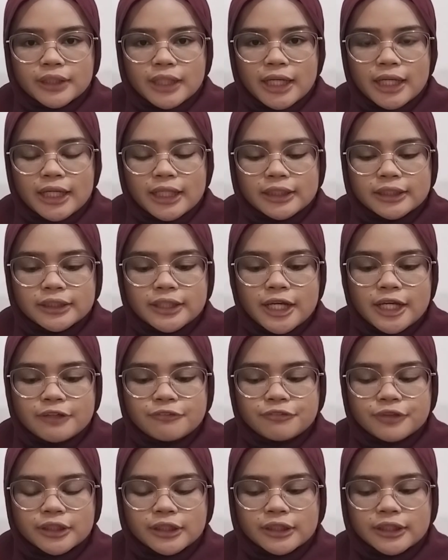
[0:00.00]
and
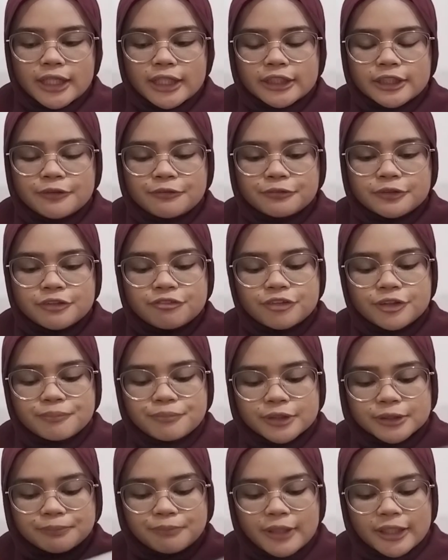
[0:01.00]
they will get the
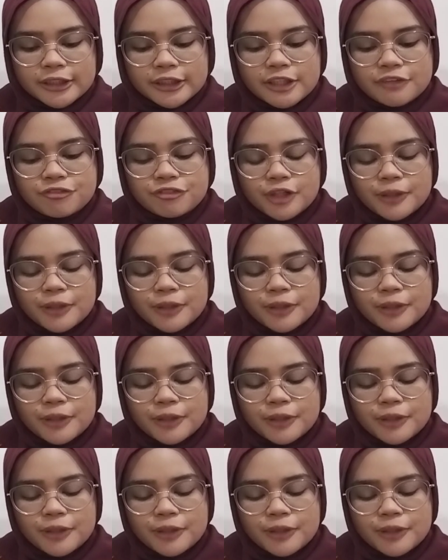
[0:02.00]
different perspective